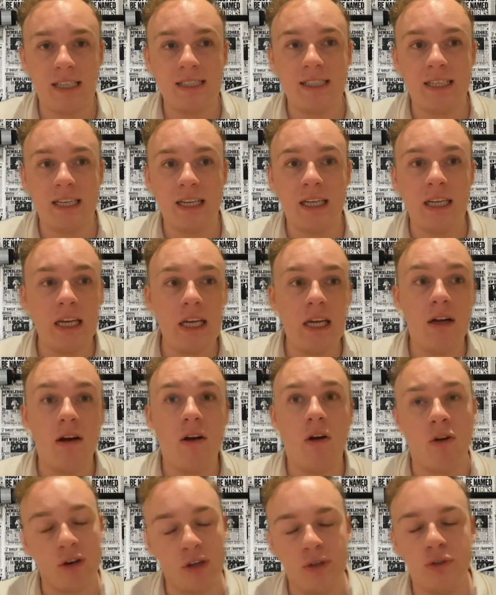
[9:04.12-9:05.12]
day,
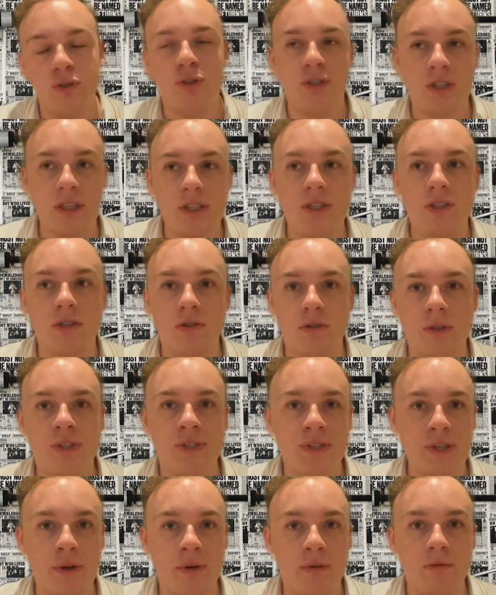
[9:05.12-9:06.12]
or you do need to go to
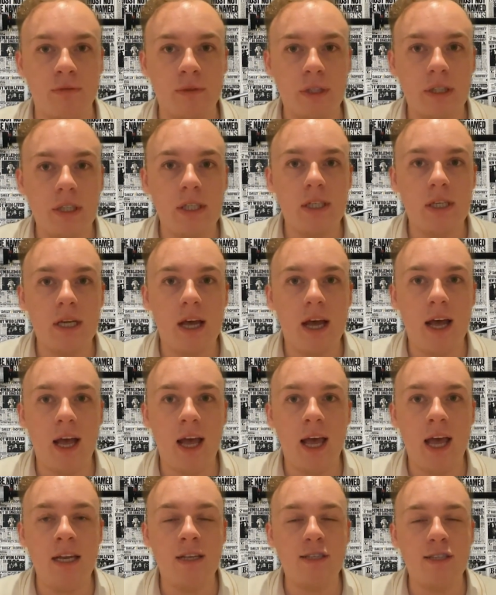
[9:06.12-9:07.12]
school.
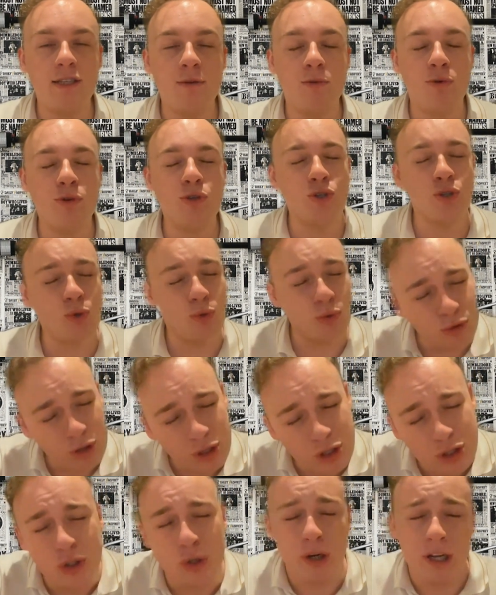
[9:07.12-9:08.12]
And it's the most
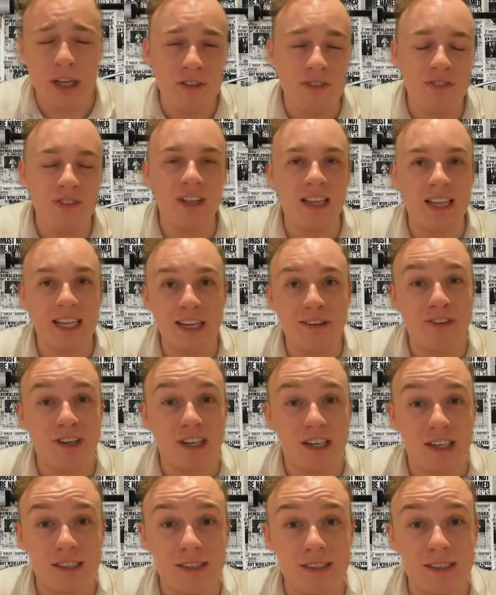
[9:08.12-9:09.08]
soul-destroying feeling ever.